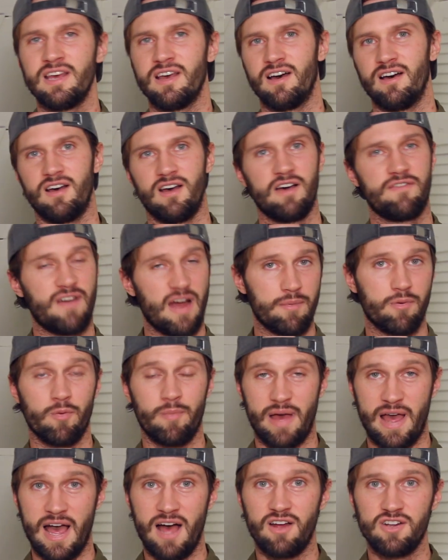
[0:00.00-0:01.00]

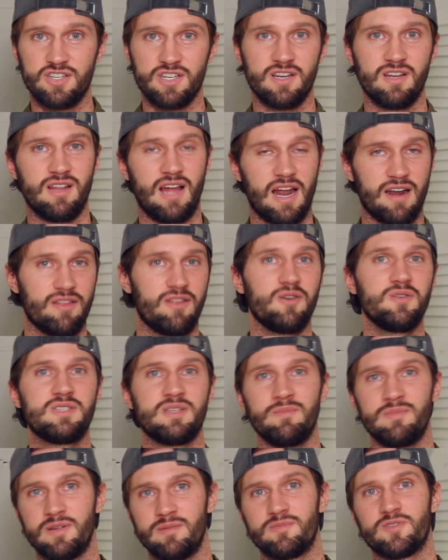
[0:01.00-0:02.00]
Fibromyalgia, a lot of those
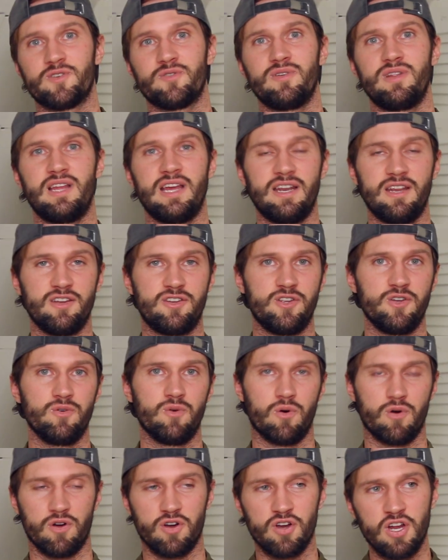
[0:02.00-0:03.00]
symptoms are related
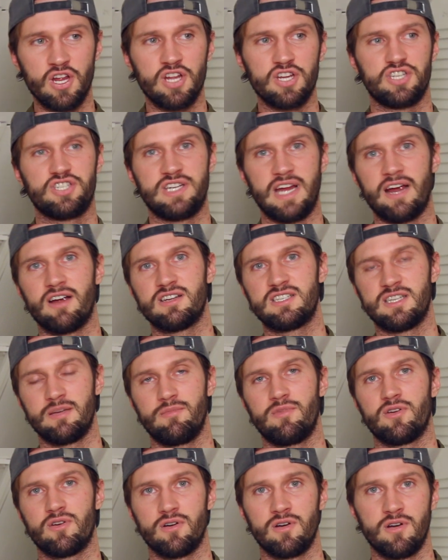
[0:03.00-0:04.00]
to or share
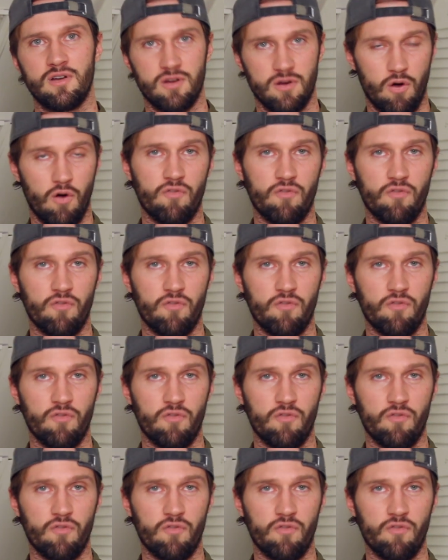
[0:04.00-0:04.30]
similar